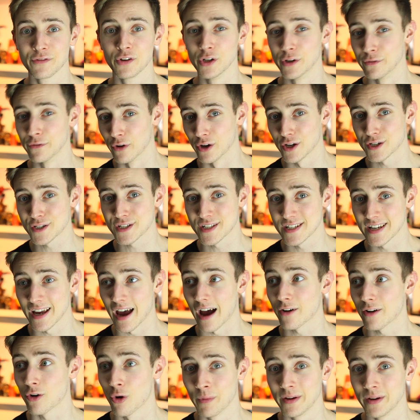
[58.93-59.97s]
university
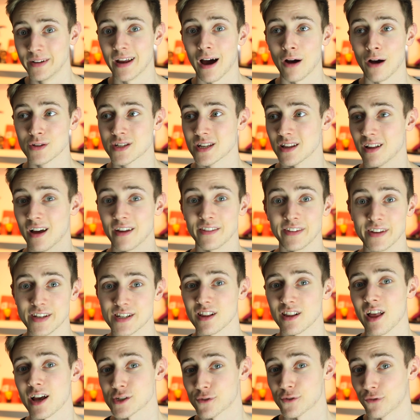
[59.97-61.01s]
are coming down to like these
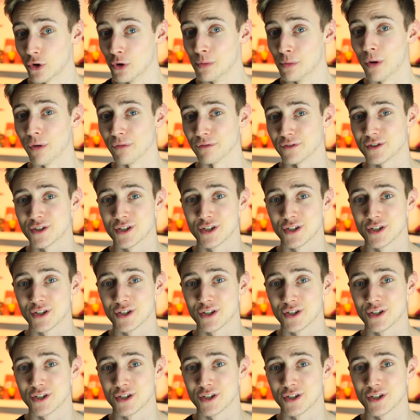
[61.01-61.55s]
last few months,